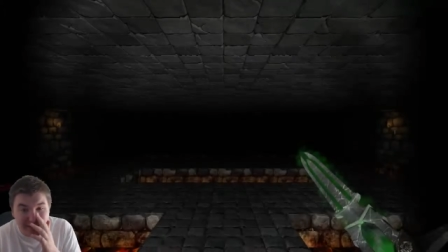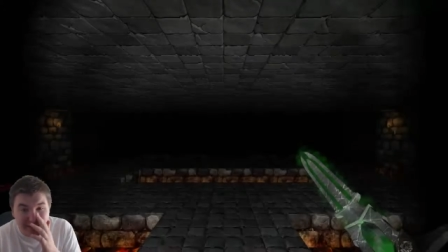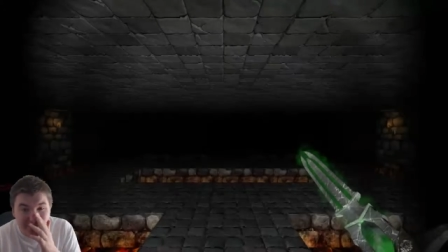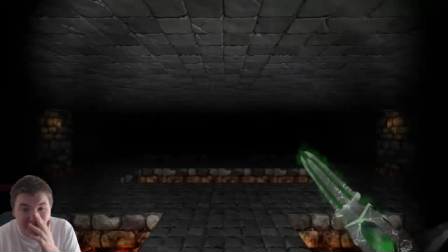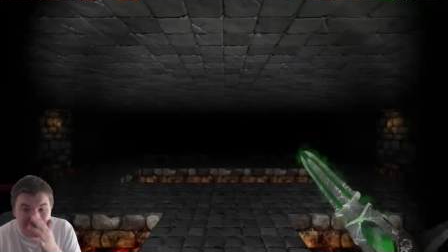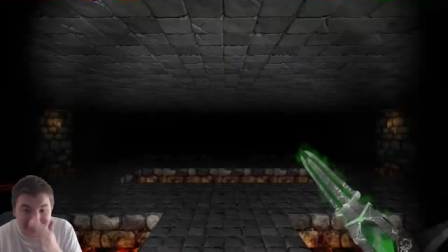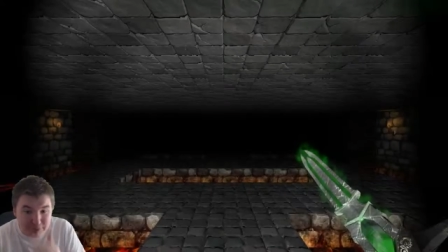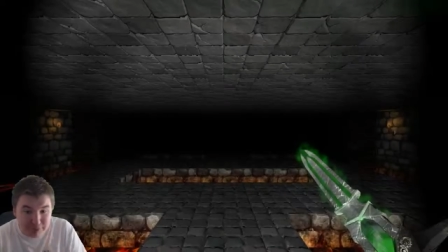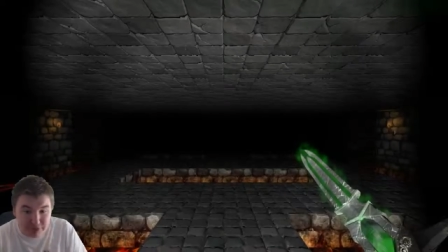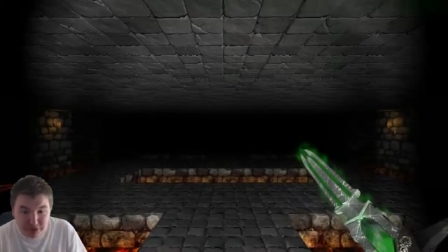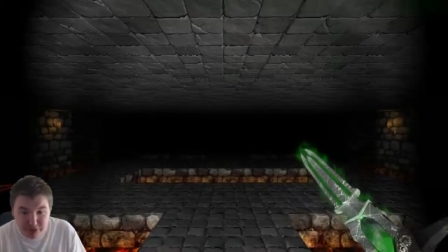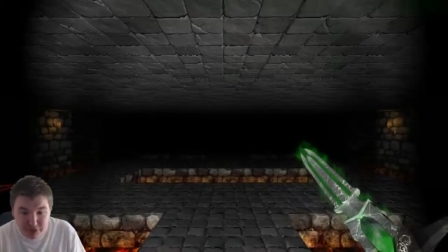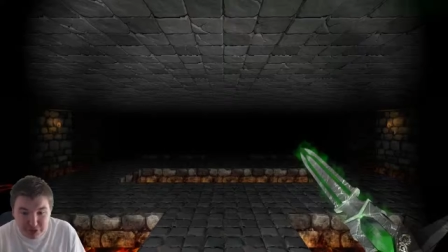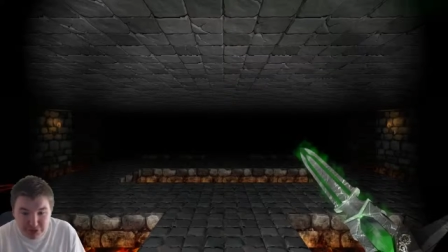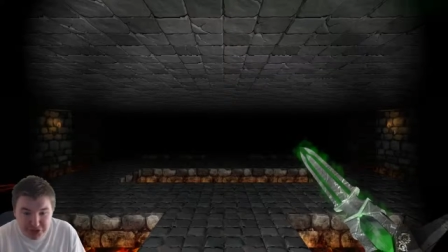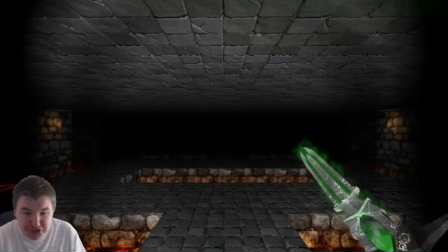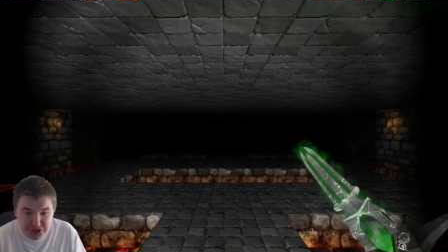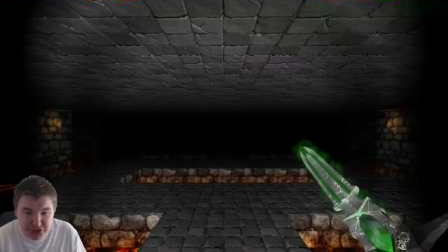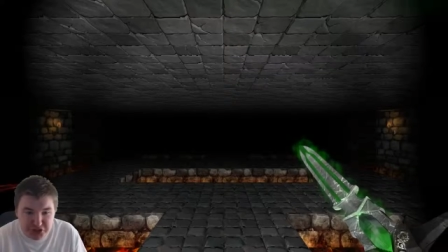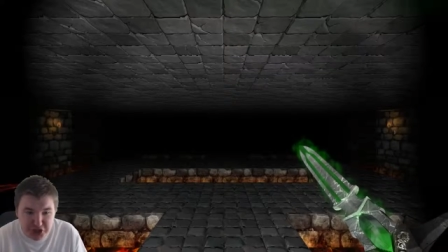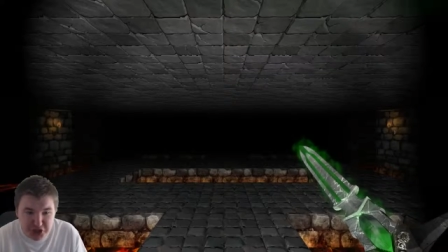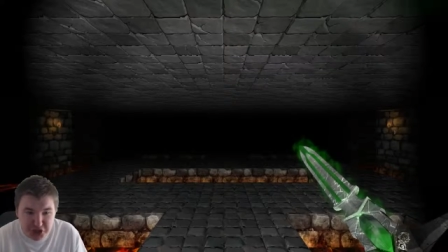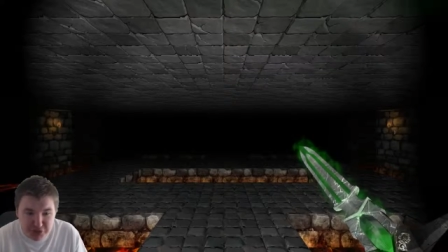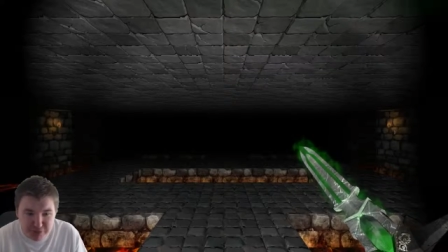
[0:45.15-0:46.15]
I'm so
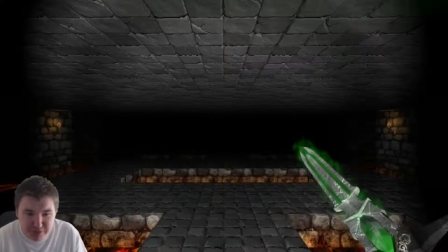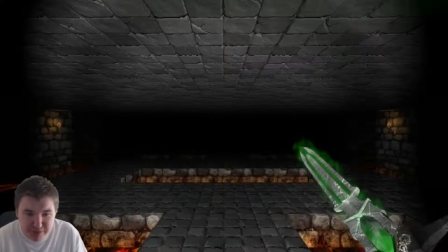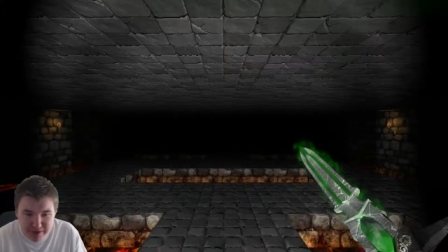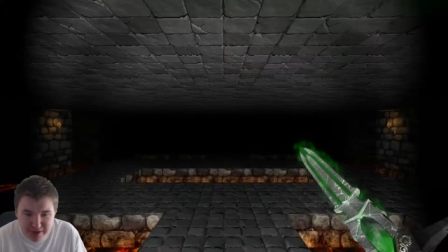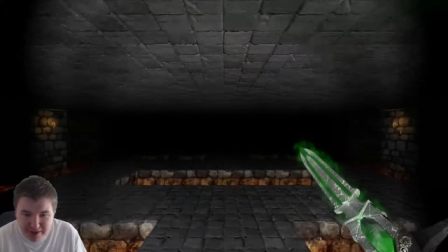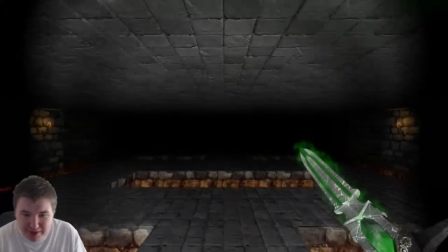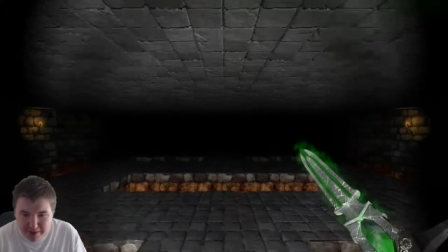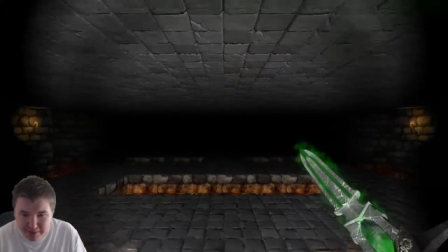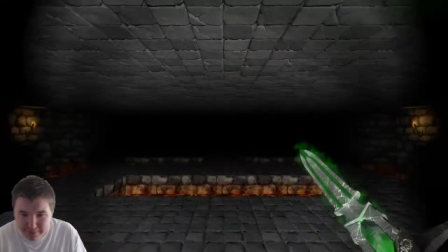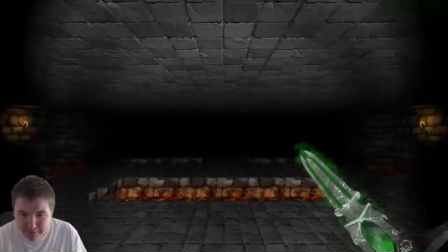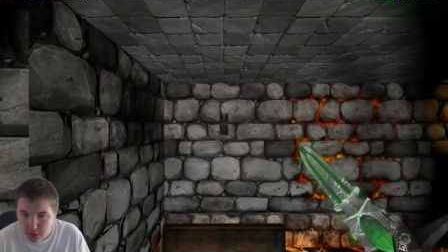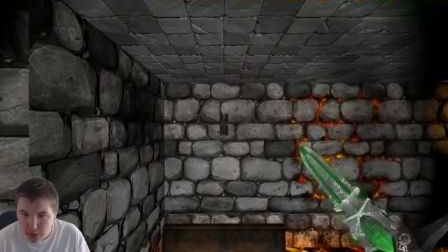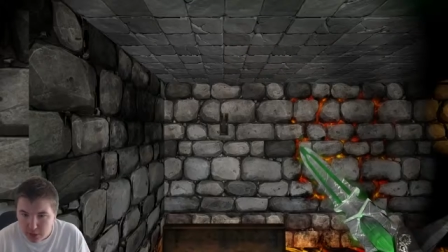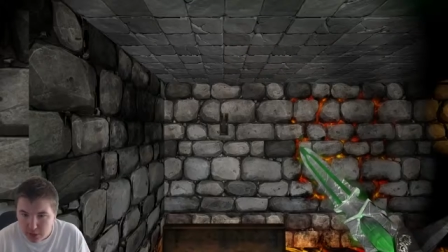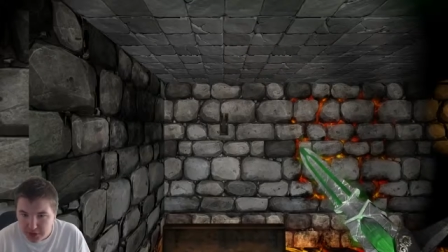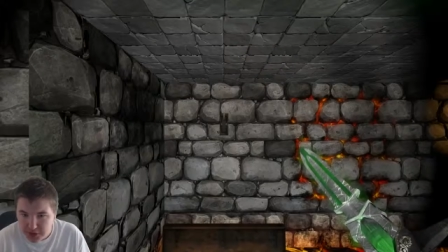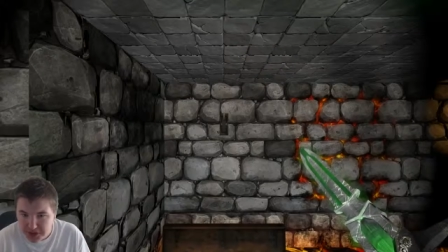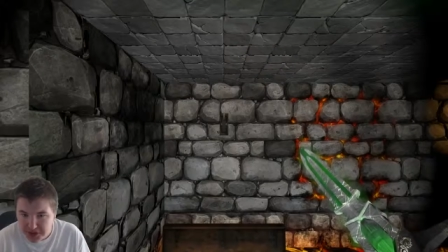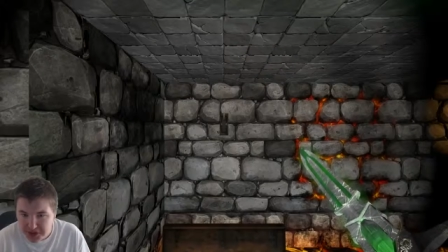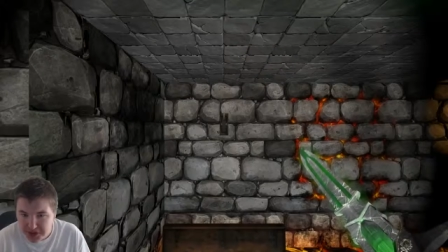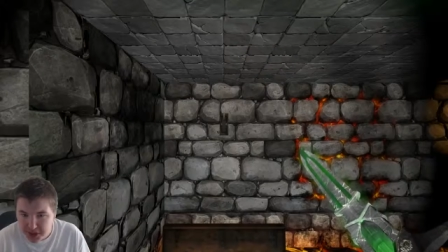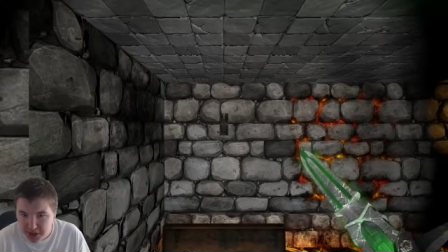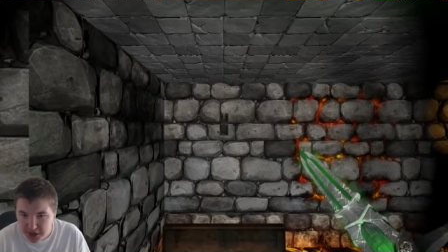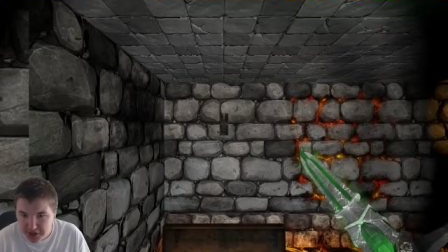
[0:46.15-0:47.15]
stupid.
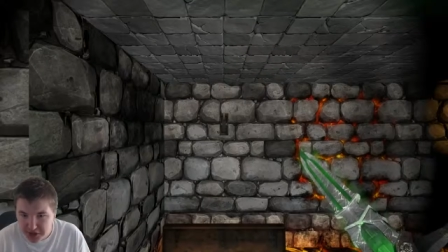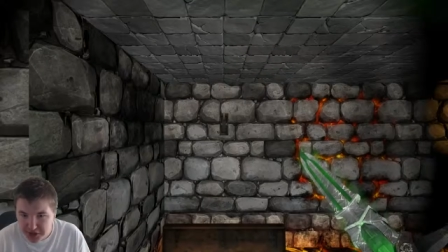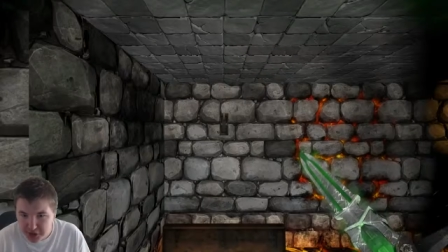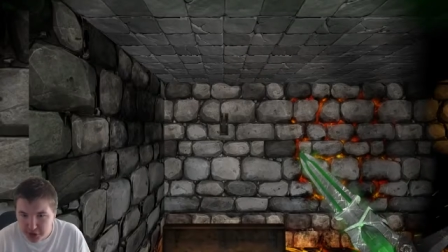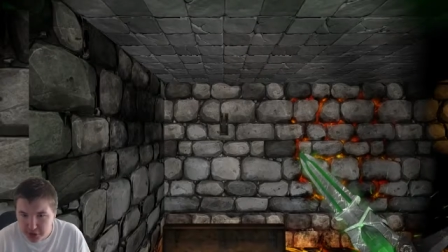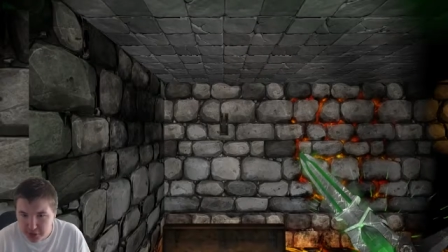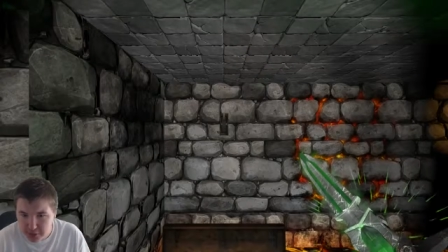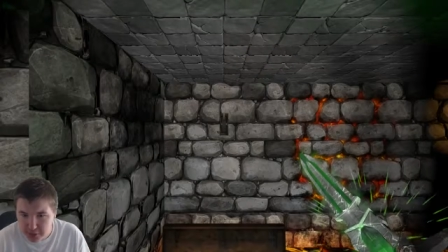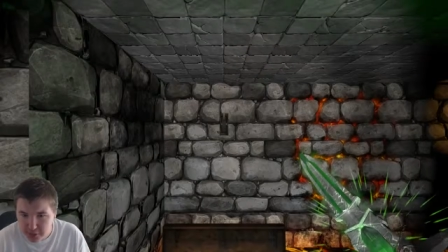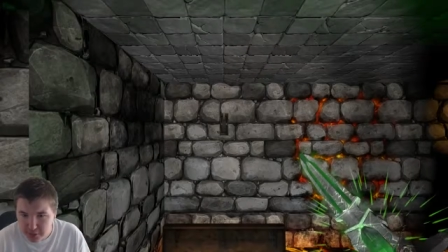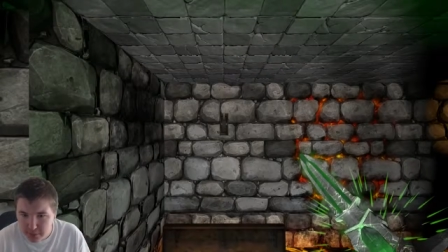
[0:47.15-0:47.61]
Charge up.